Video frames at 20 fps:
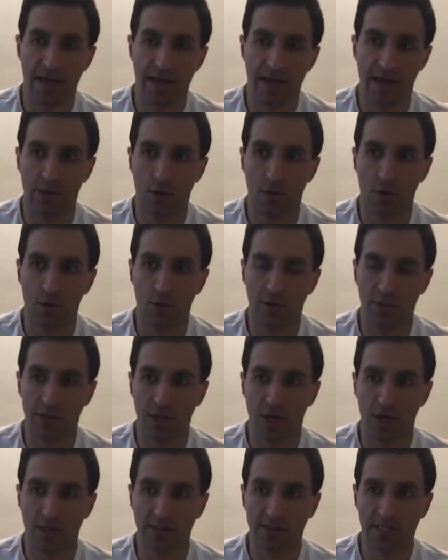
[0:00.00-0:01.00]
echo what
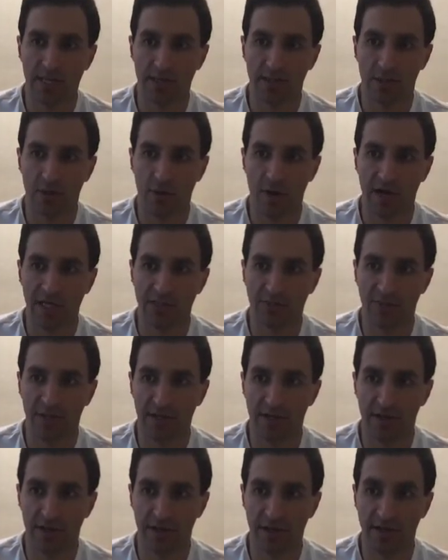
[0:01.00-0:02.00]
John said. Kawhi's
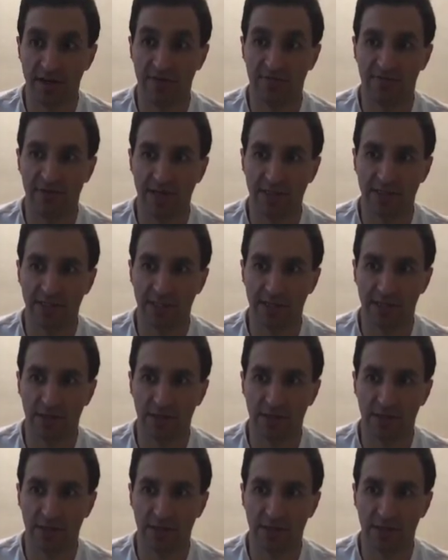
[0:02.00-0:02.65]
been an invested and